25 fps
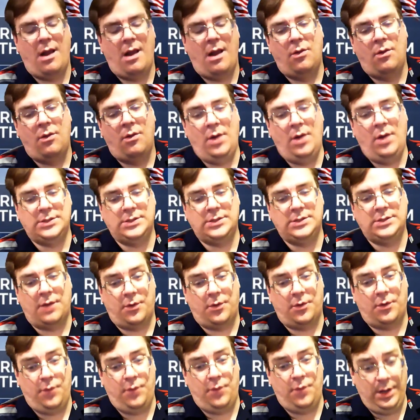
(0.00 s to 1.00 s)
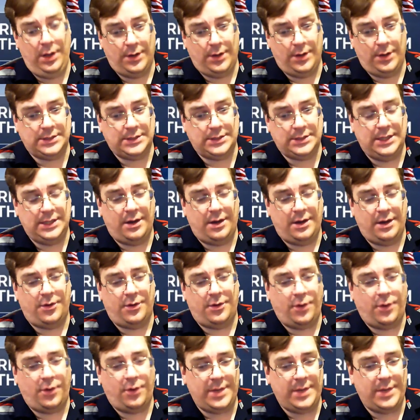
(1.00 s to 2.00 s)
The ones that we're really going to see that are
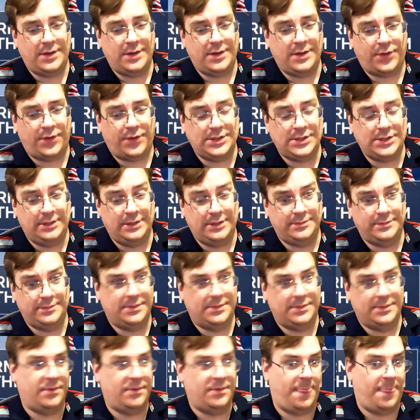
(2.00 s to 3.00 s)
going to be interesting